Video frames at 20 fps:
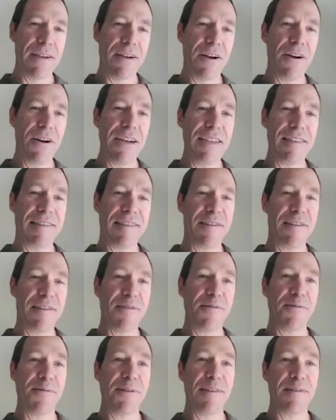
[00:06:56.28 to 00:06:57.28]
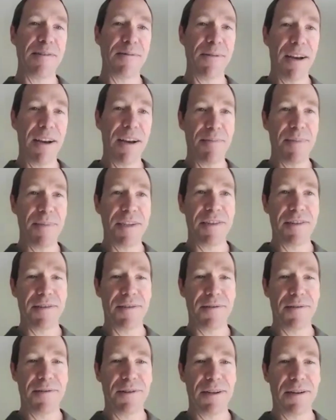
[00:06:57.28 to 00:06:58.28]
All right, so as Arash
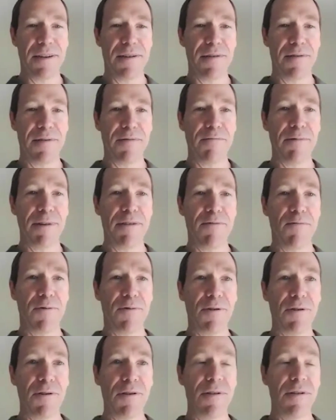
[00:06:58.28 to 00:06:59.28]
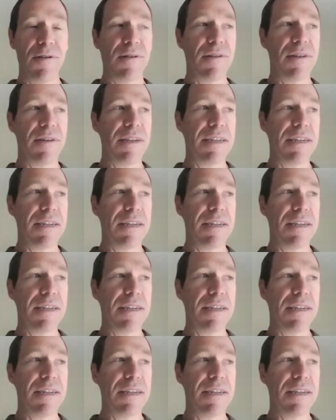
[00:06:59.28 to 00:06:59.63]
mentioned earlier, we were